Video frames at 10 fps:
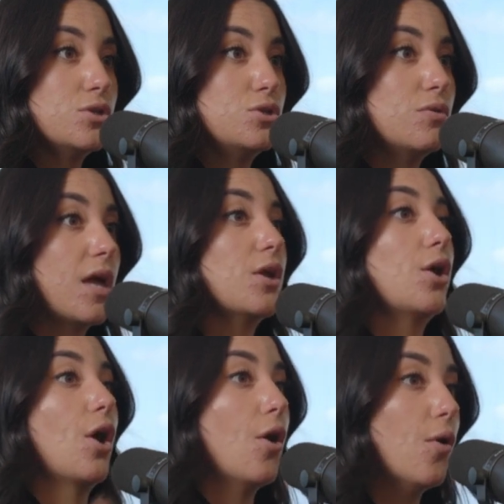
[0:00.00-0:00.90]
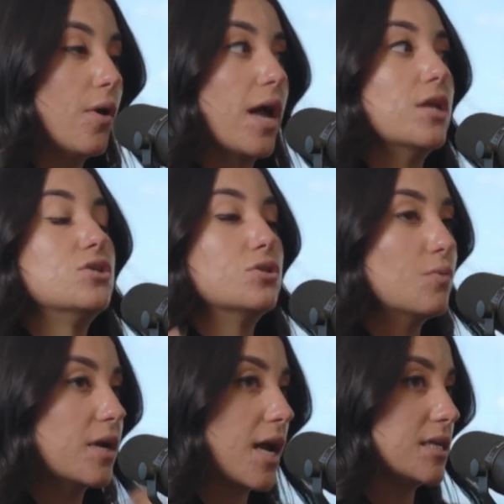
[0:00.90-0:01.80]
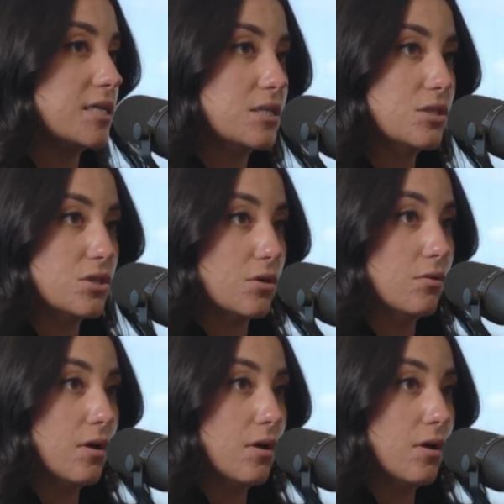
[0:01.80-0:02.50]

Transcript: to then go and do what I need to do.